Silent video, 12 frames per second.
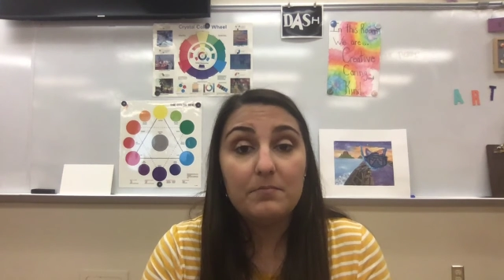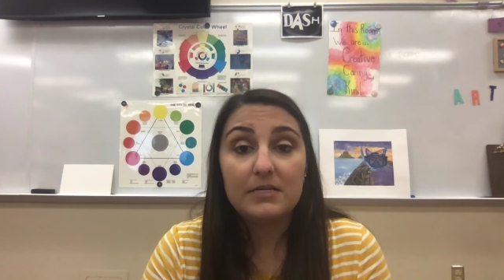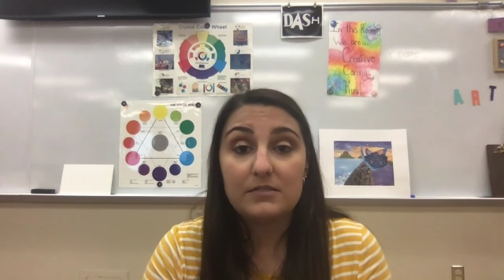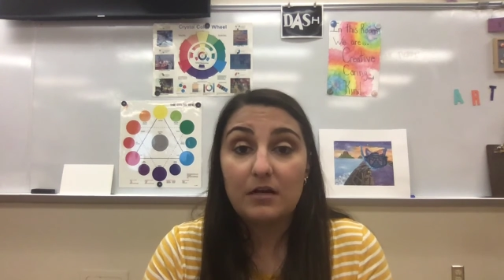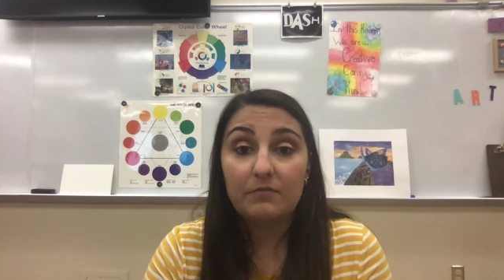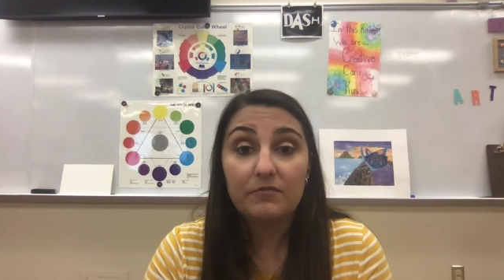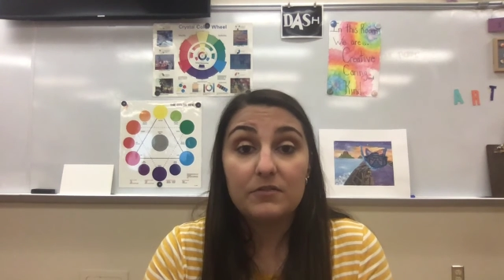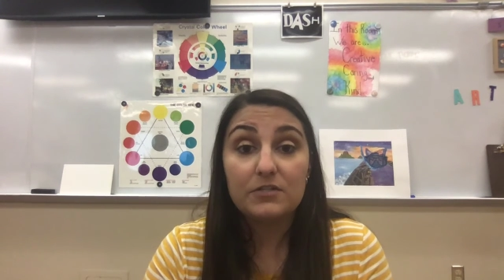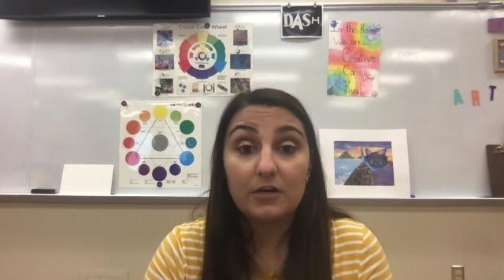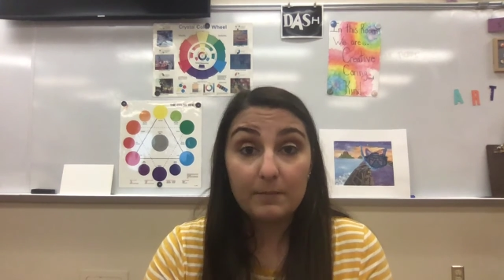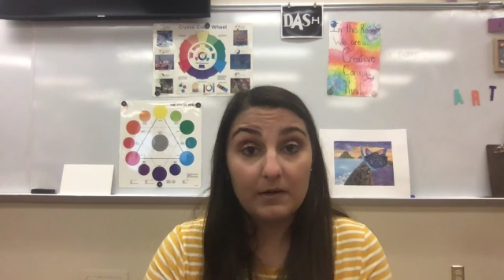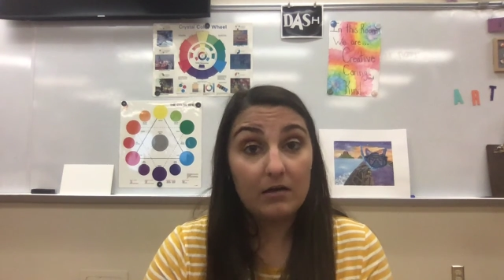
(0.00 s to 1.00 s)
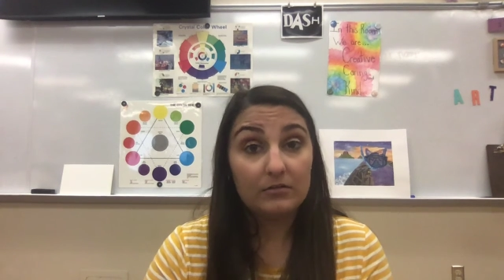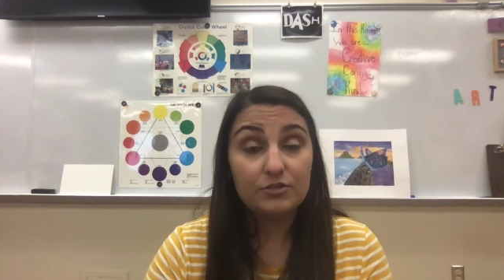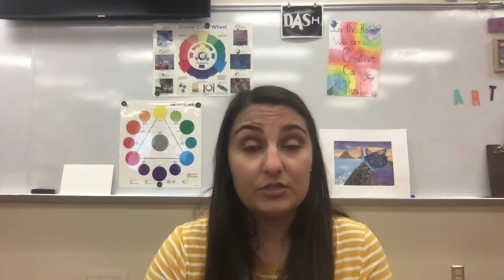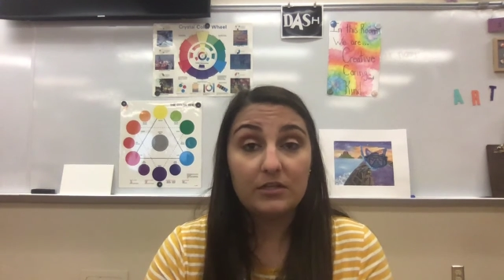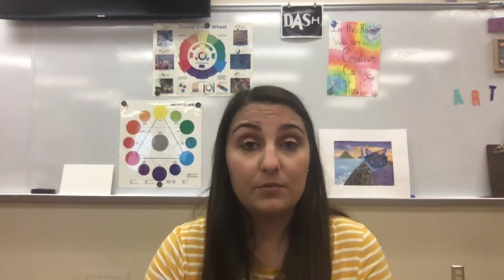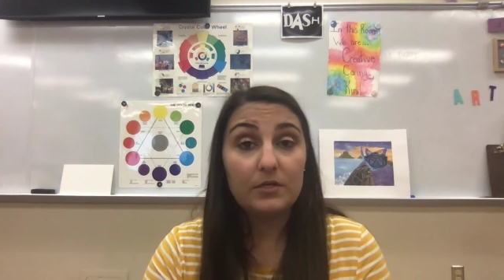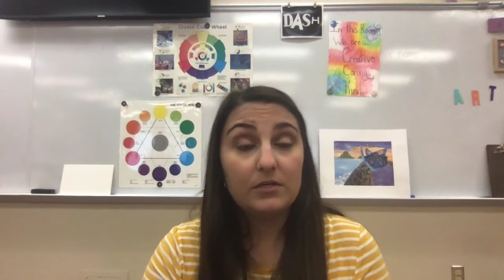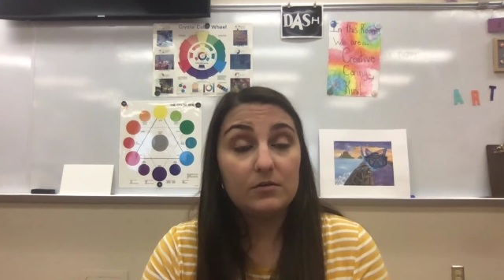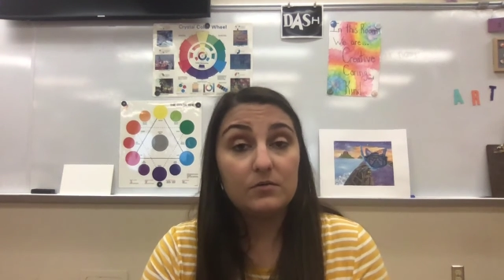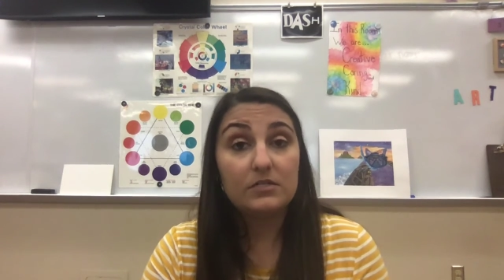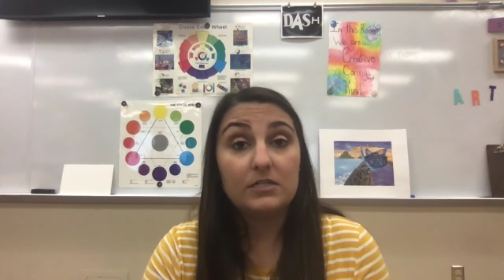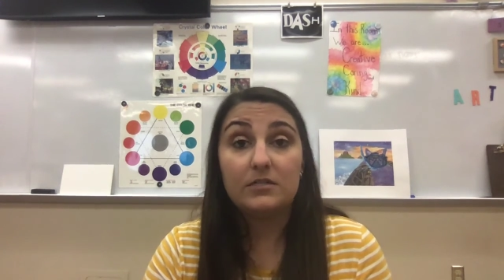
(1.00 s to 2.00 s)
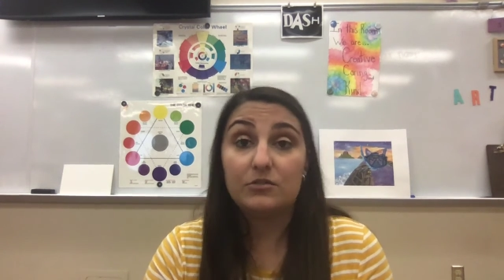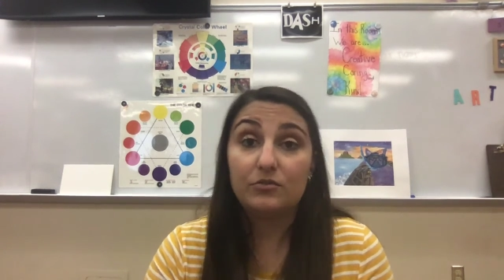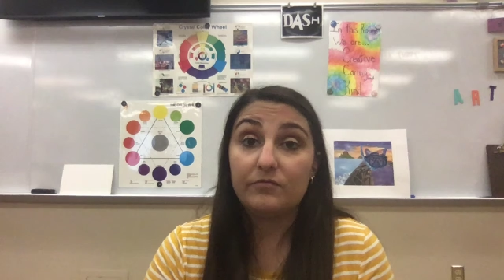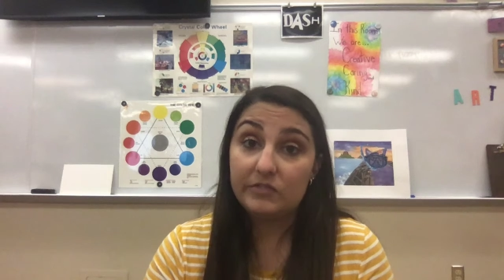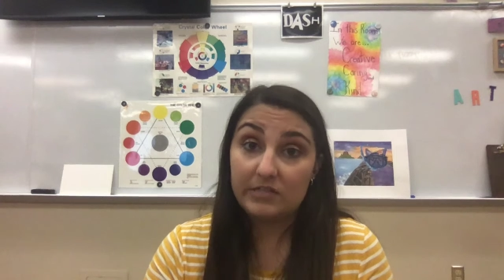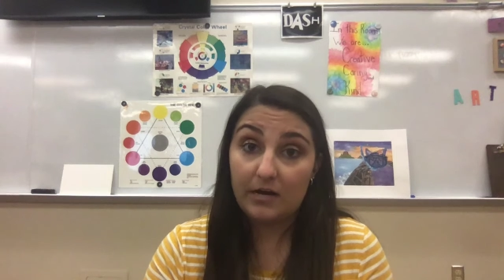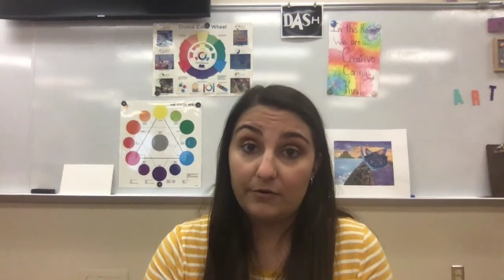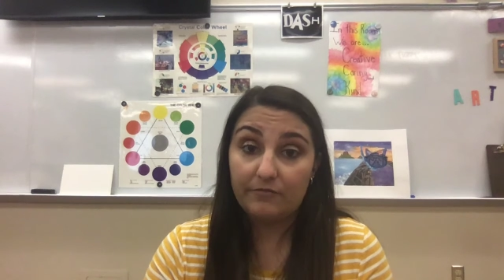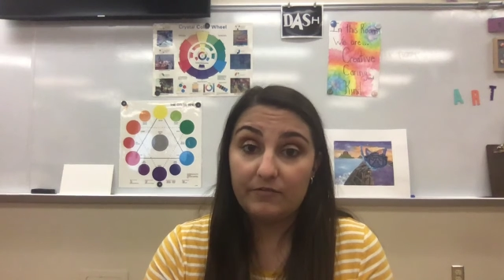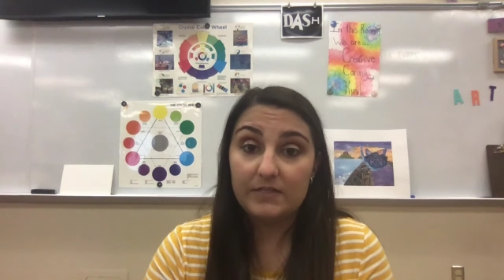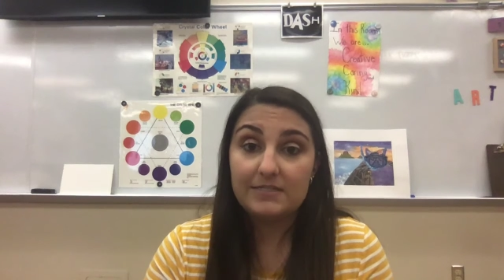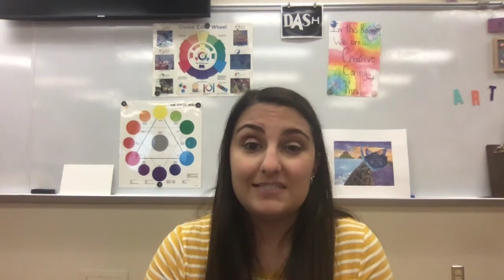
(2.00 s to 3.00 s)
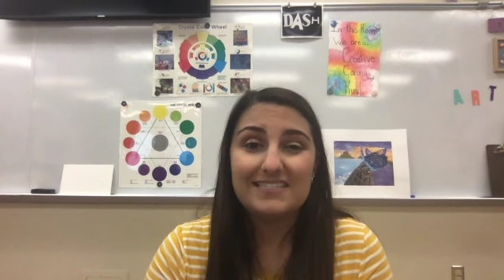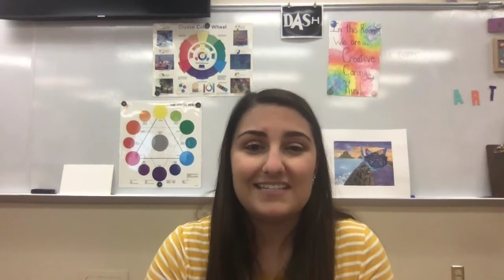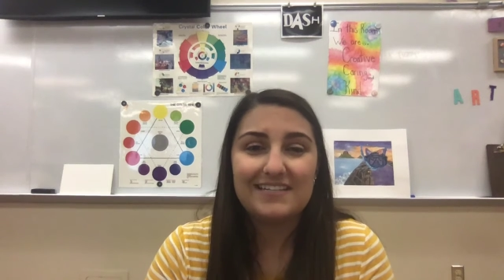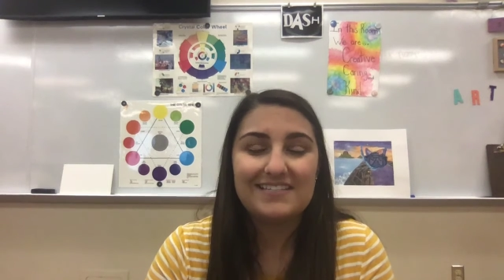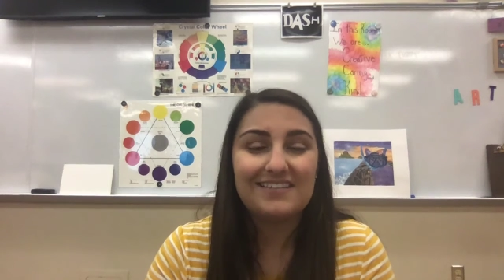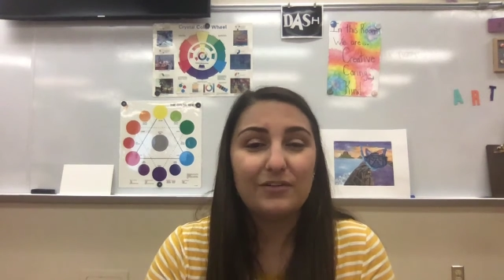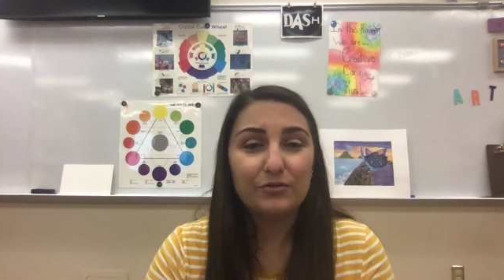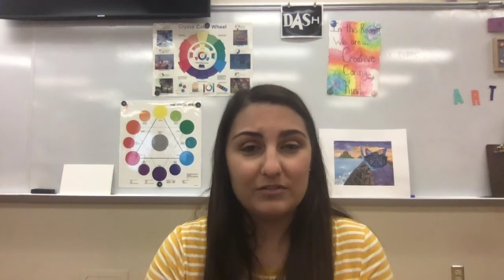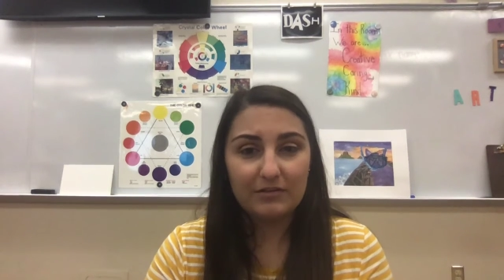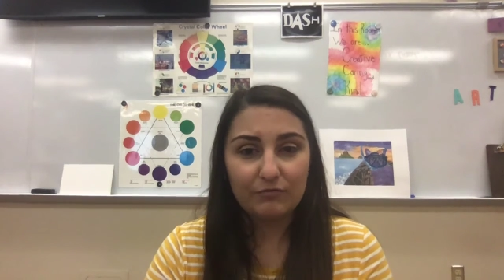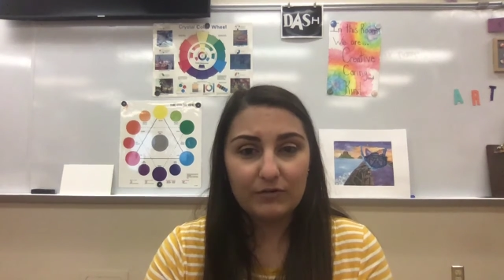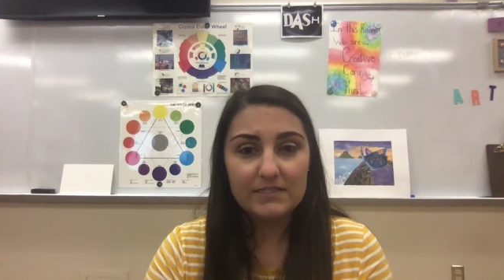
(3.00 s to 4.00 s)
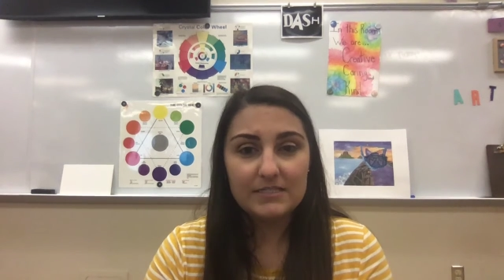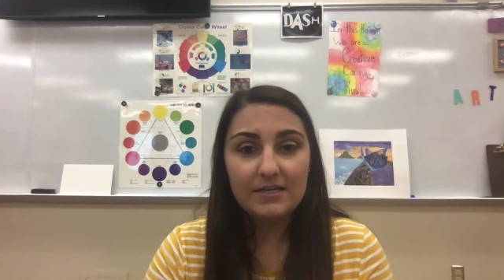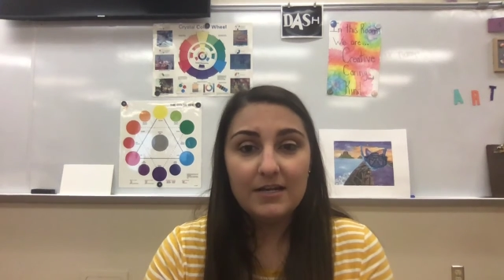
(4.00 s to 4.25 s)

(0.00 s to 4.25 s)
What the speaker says: based off of the terminology that we use in digital photography, since it is a little different,